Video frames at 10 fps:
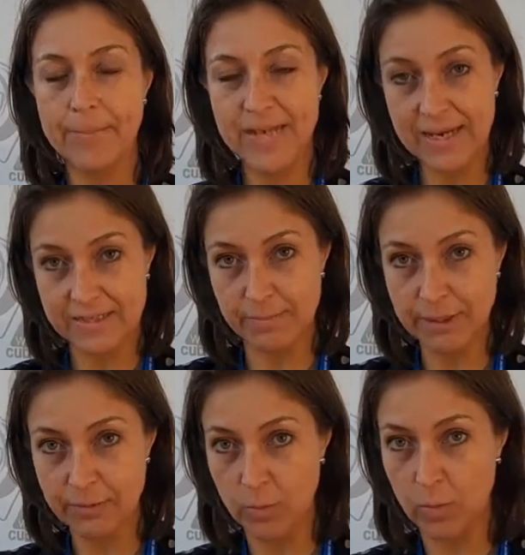takes
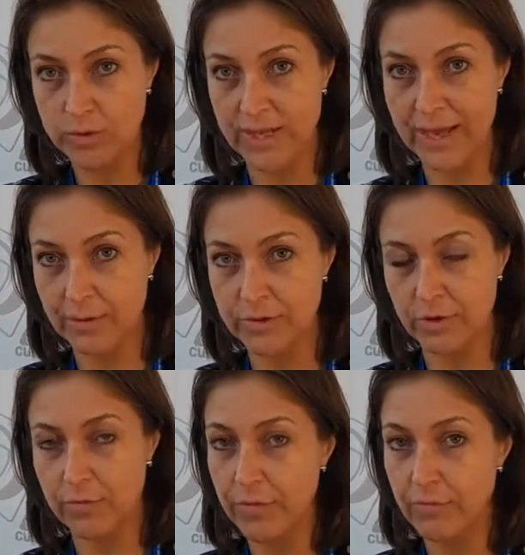much more water
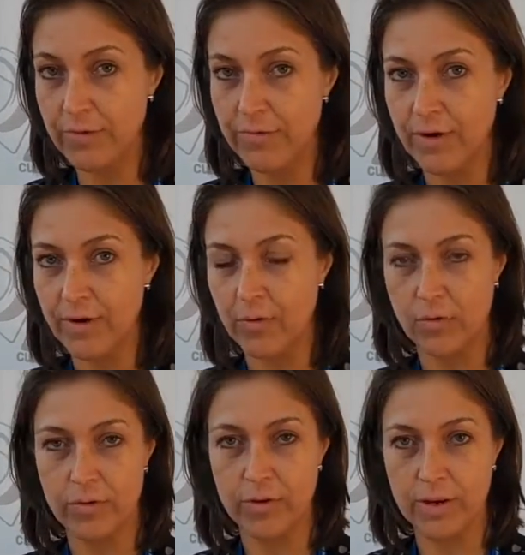out of the river
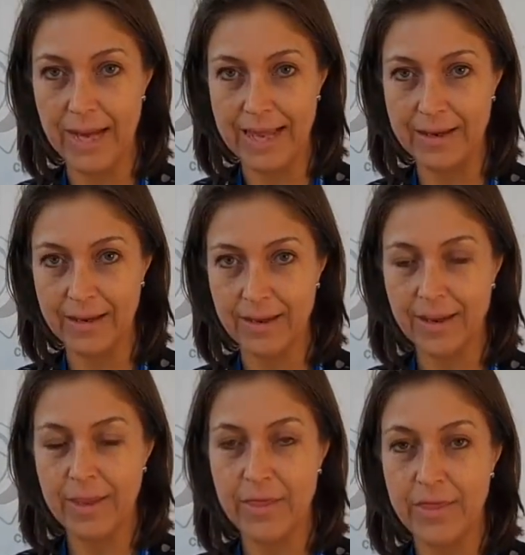or the lake
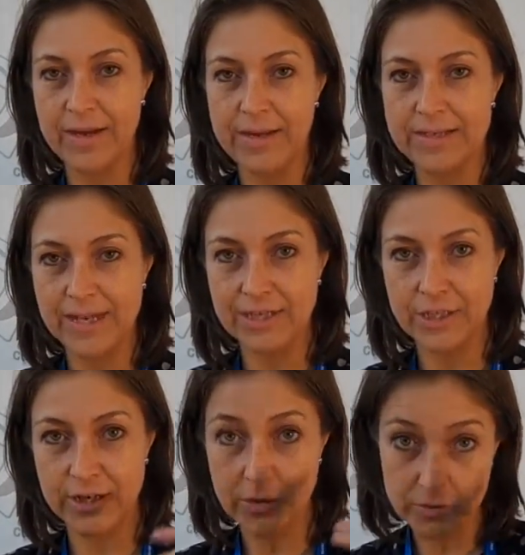than is
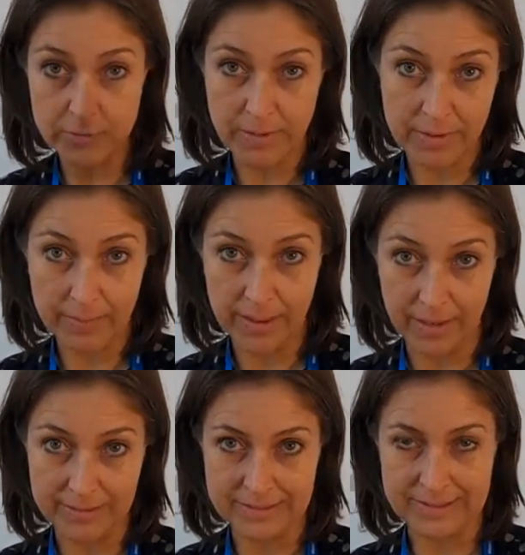actually used by the
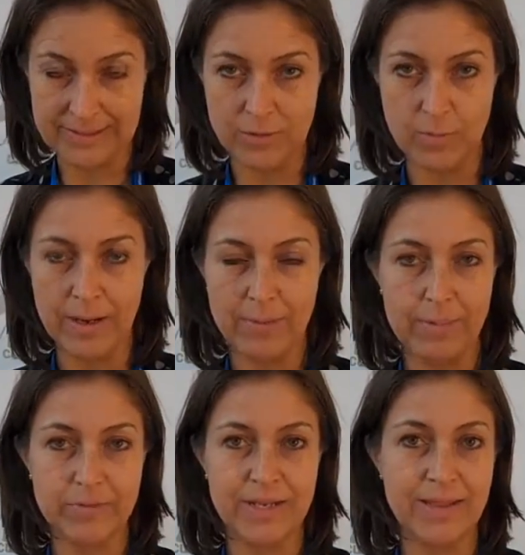plants. And so many
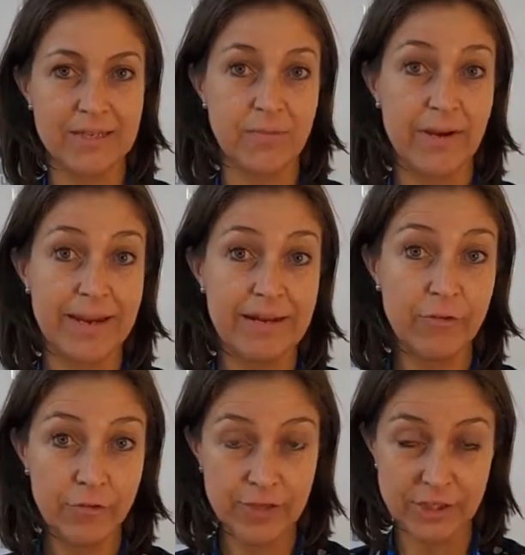people say that's very
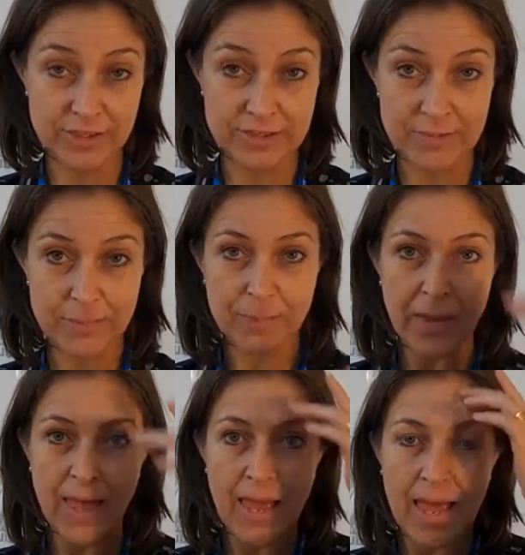inefficient.
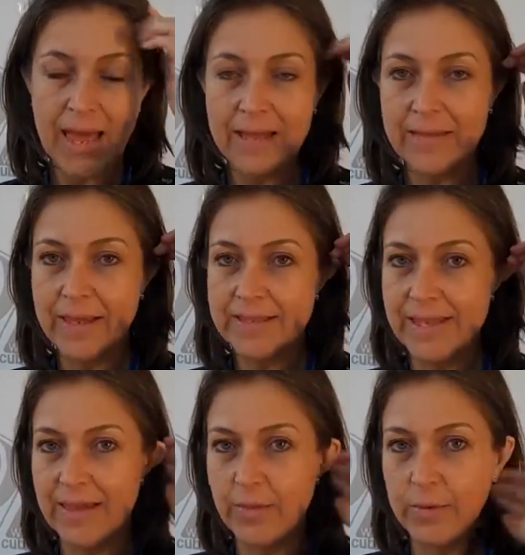And they
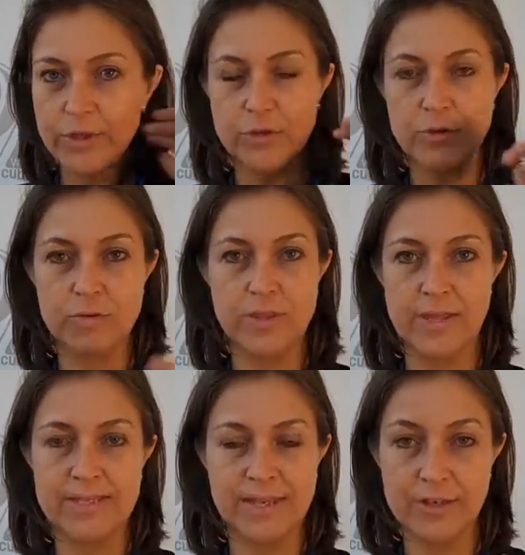say that we should use
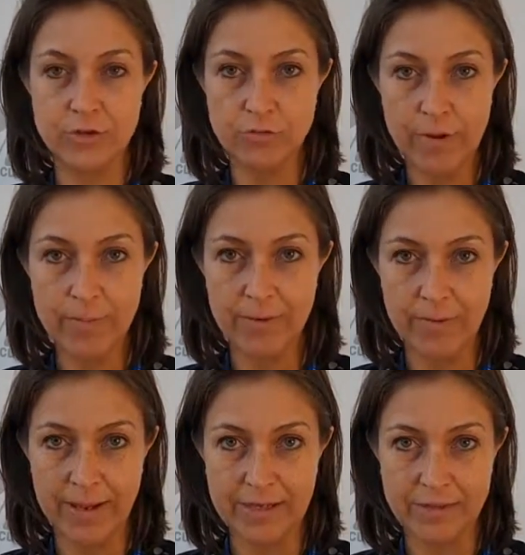things like drip
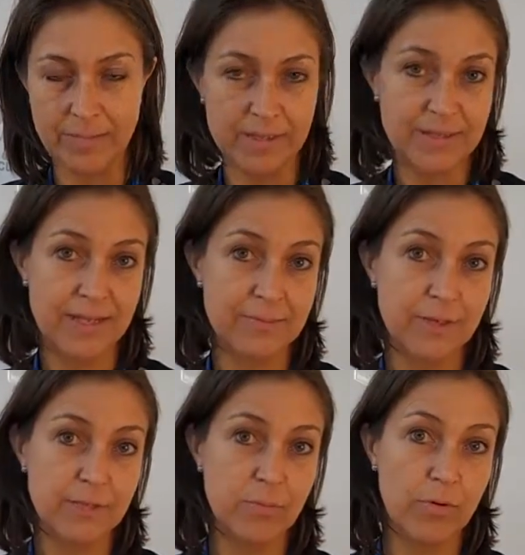irrigation because that's
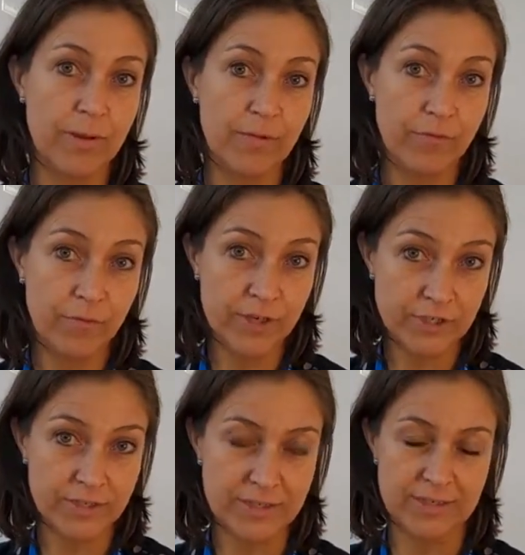much more
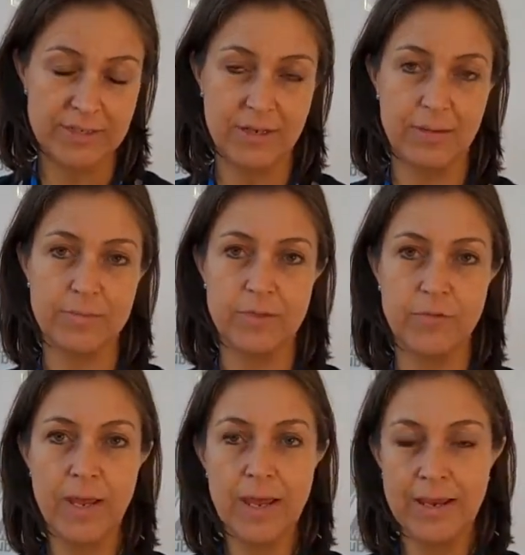efficient in terms
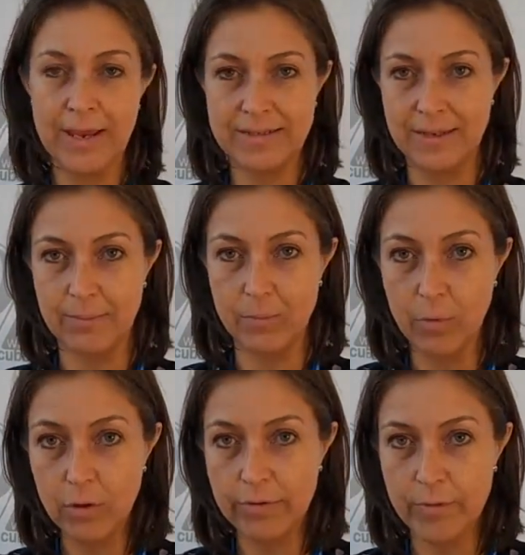of getting
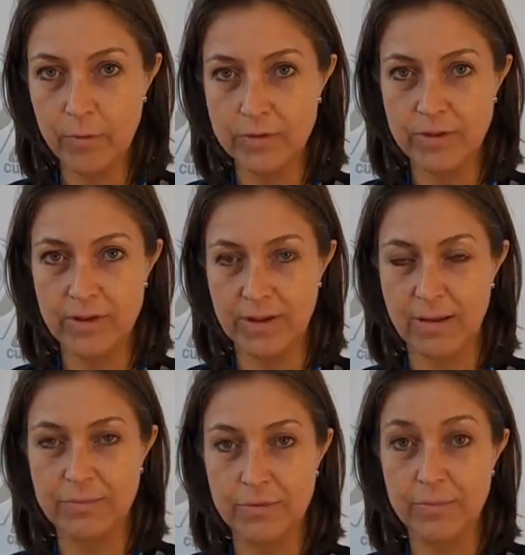more of the water that
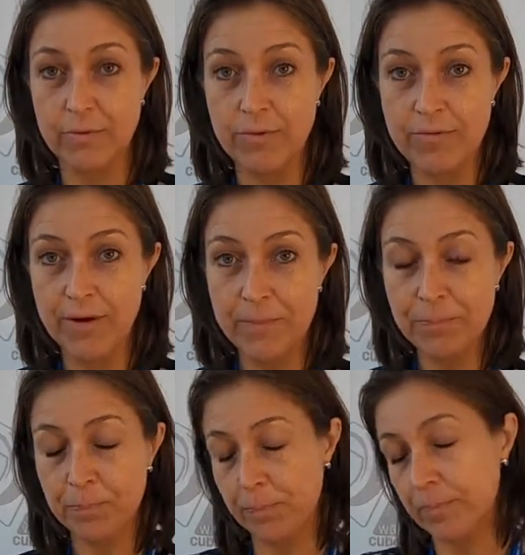comes from the river
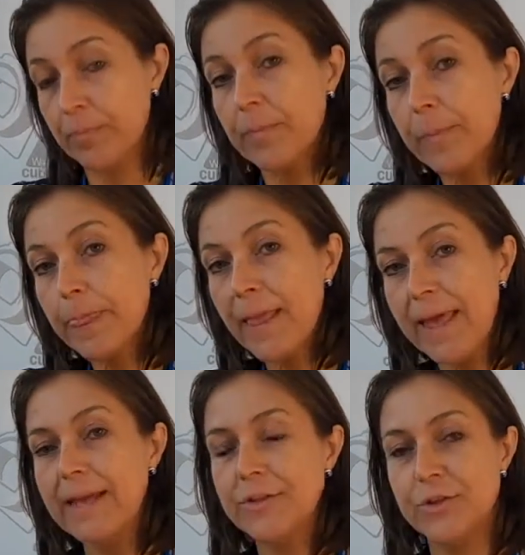
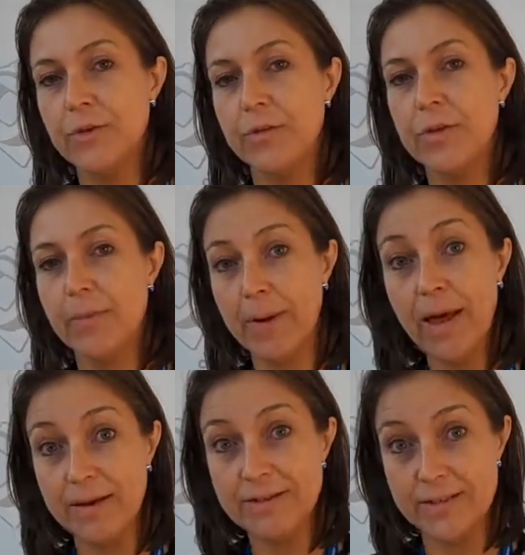into the
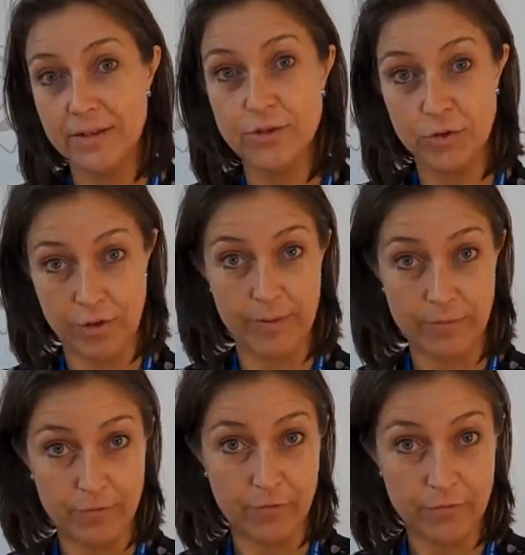plants that you're growing
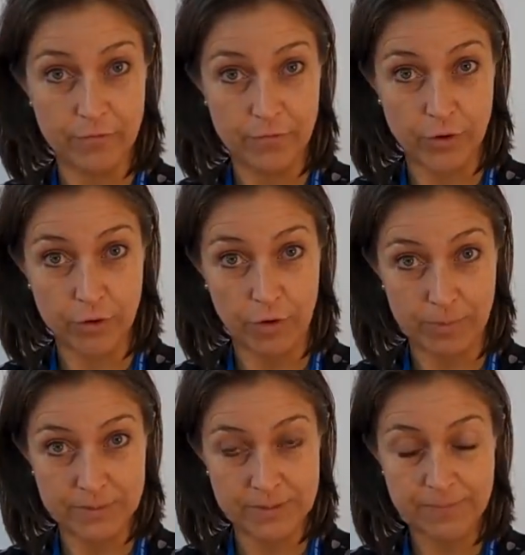for
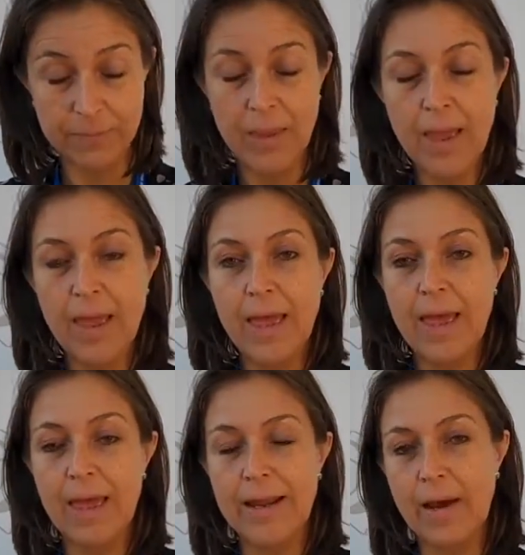crops.
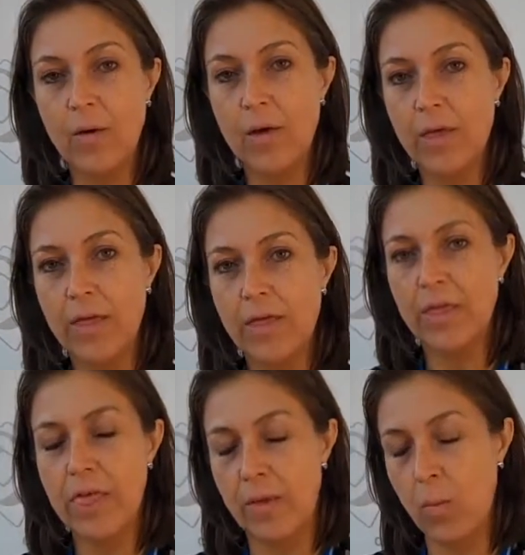Mm-hmm. Now,
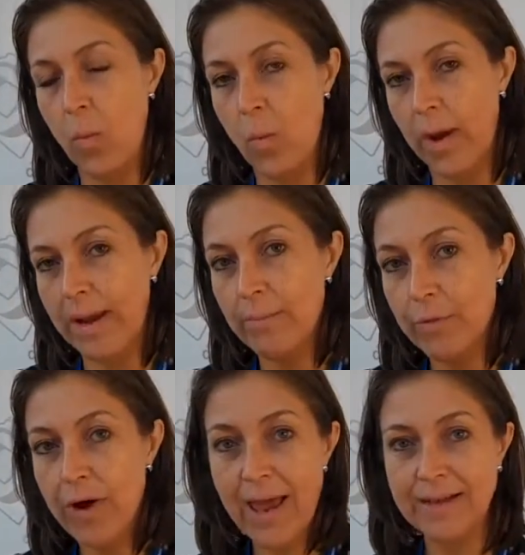in
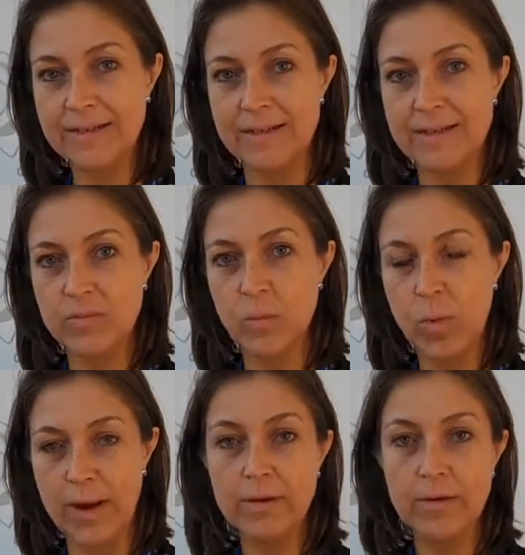practice,
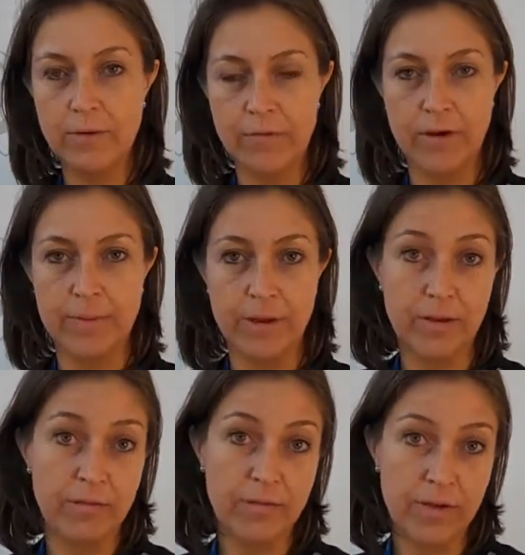when a farmer
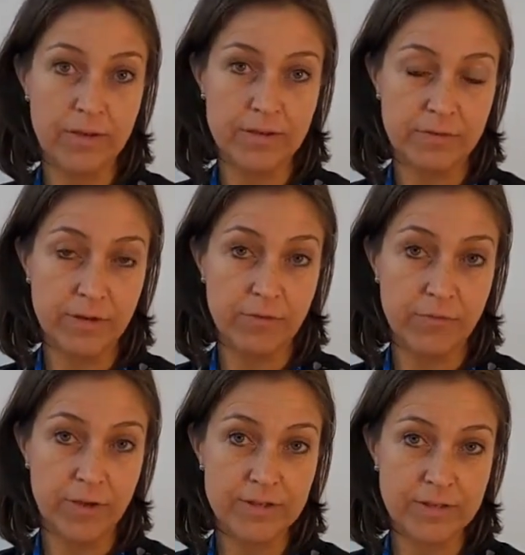
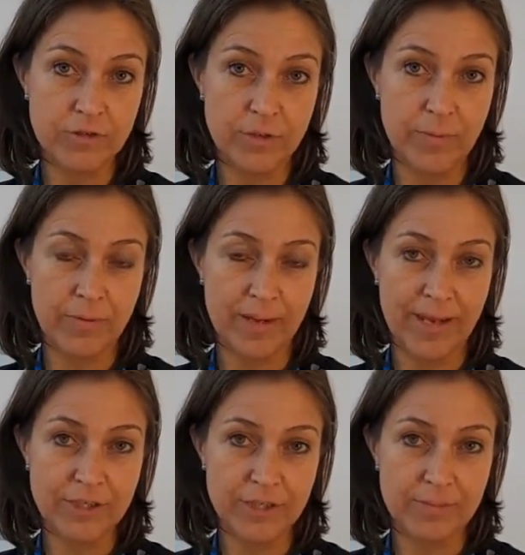converts to drip
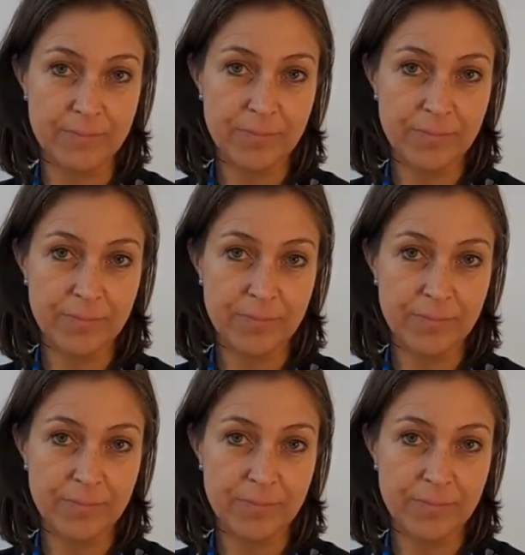irrigation,